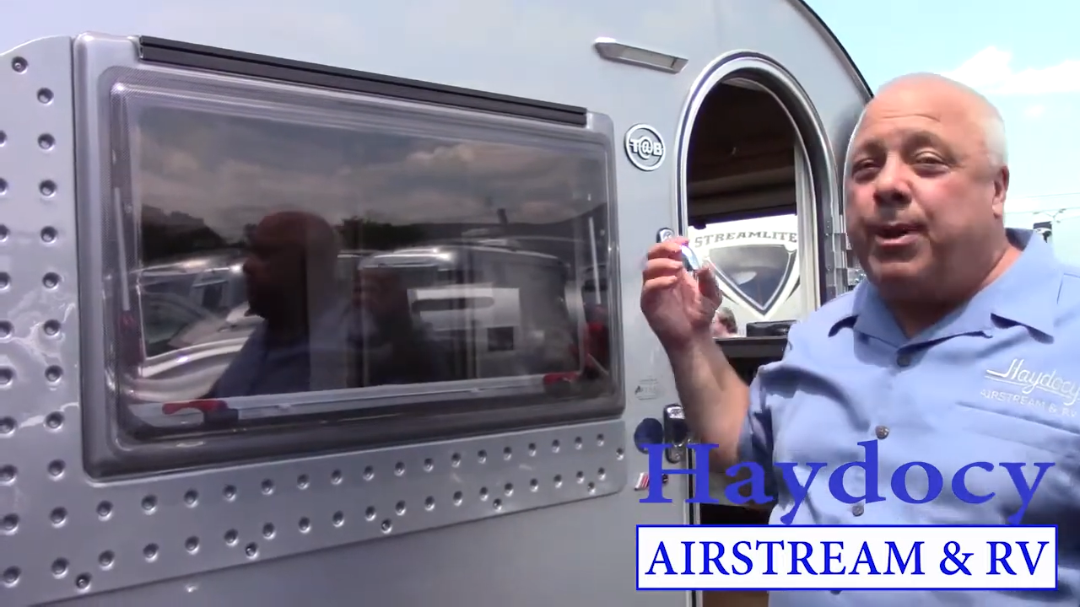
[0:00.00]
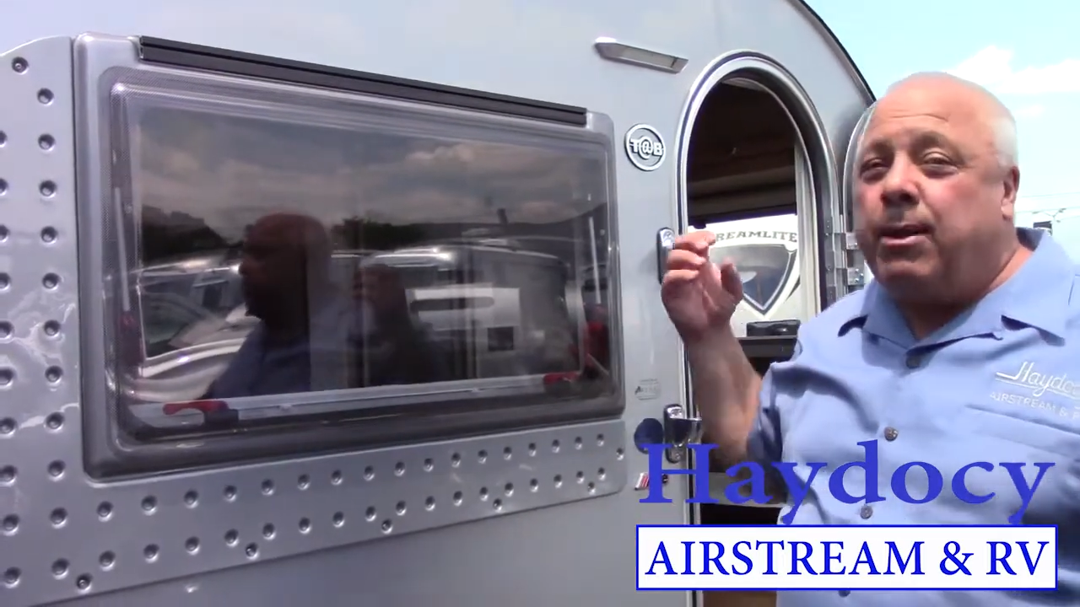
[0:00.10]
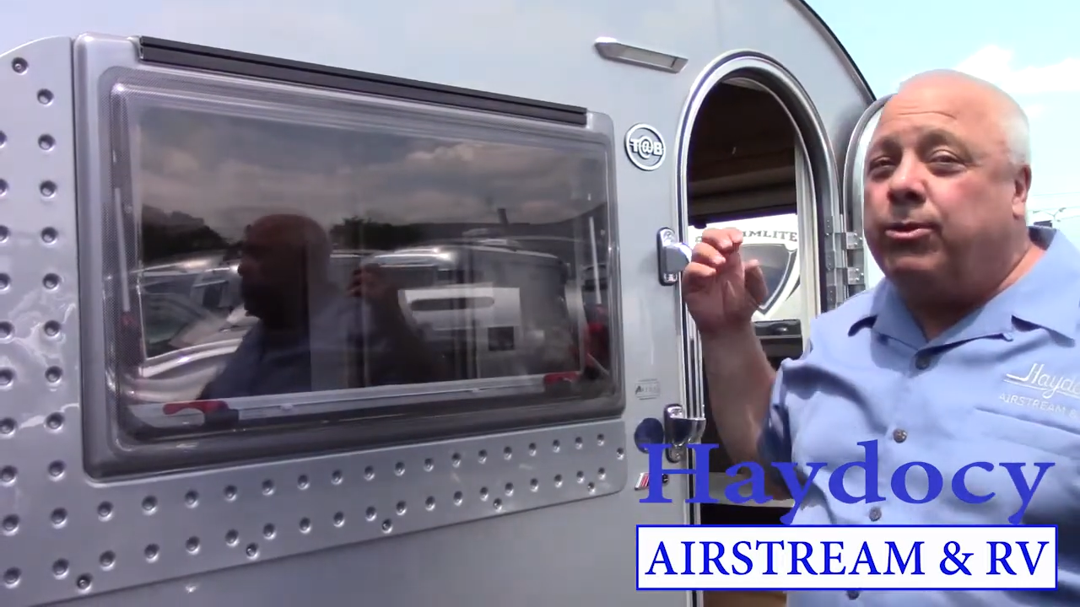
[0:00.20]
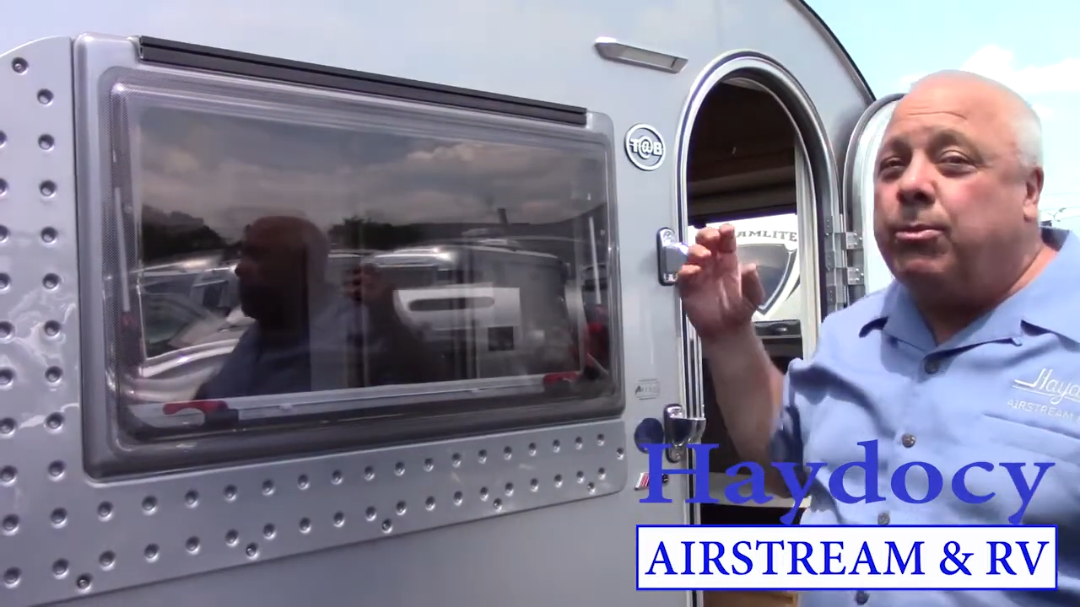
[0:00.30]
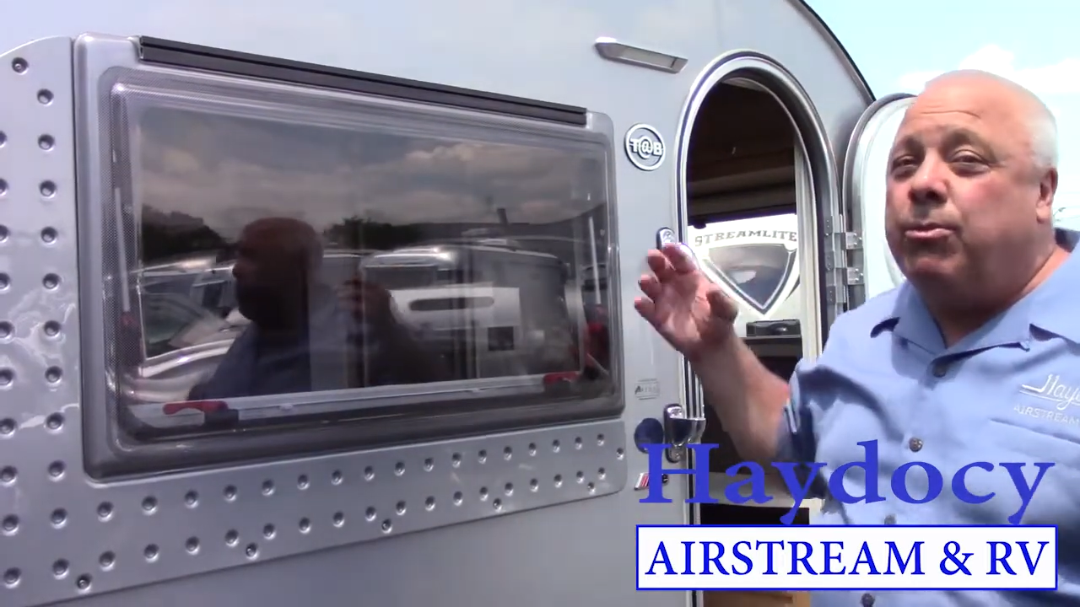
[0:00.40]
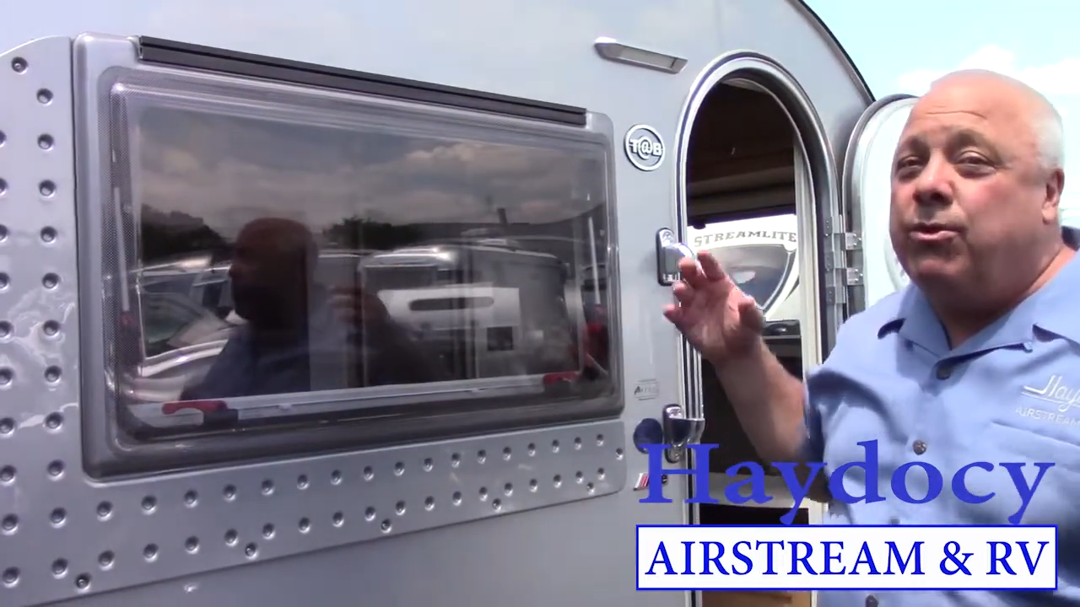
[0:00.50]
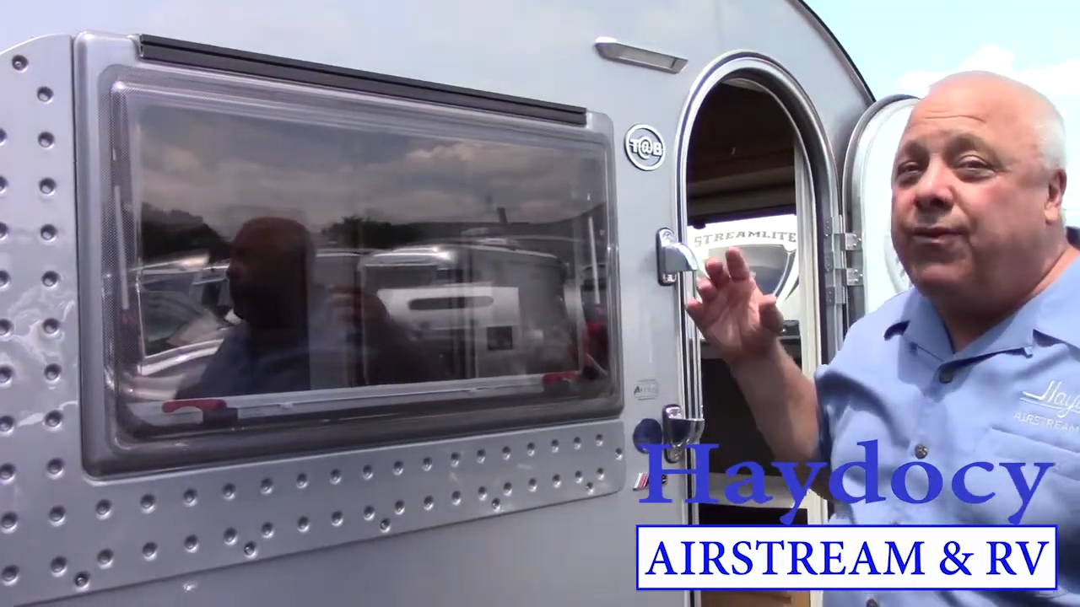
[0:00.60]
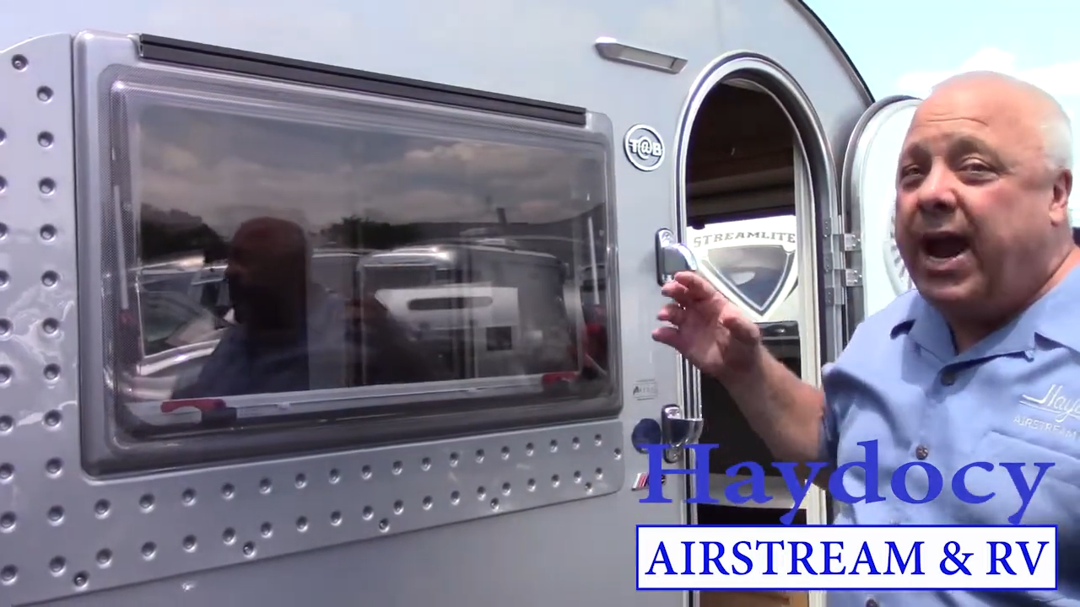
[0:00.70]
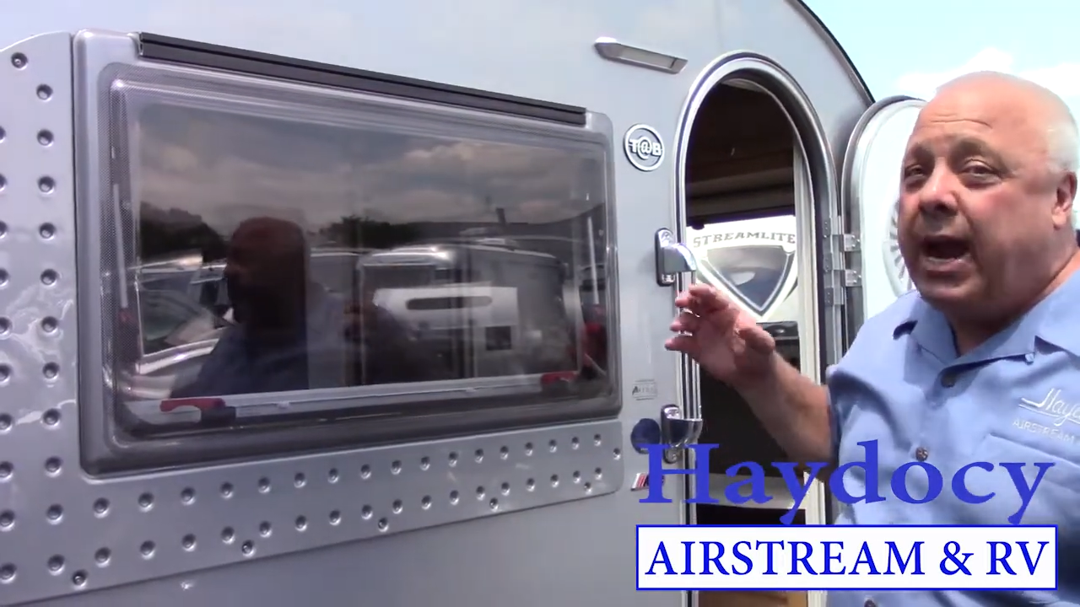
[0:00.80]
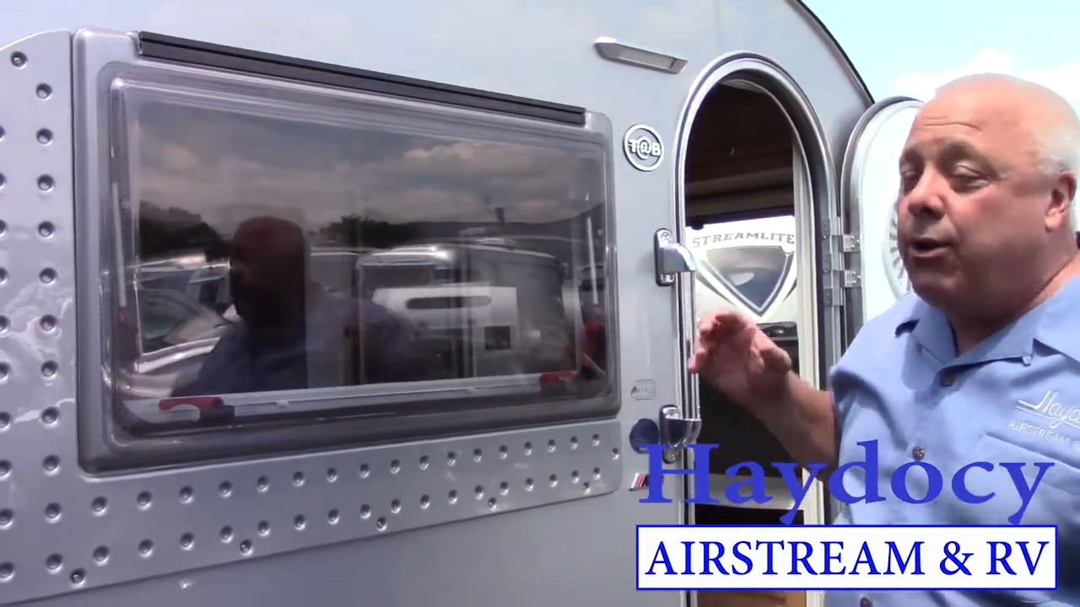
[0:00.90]
be able to
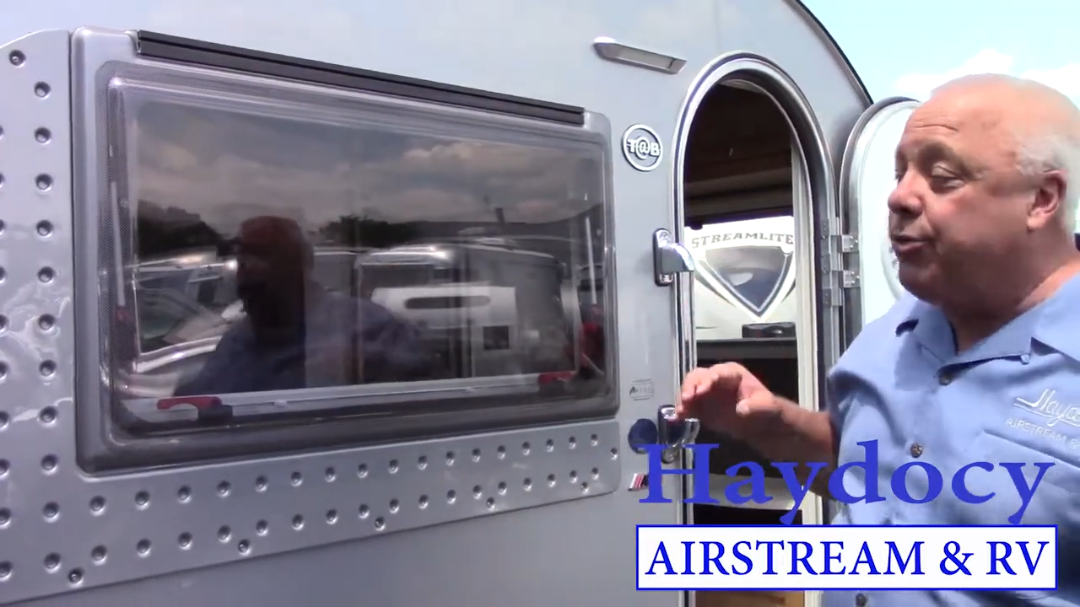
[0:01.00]
move air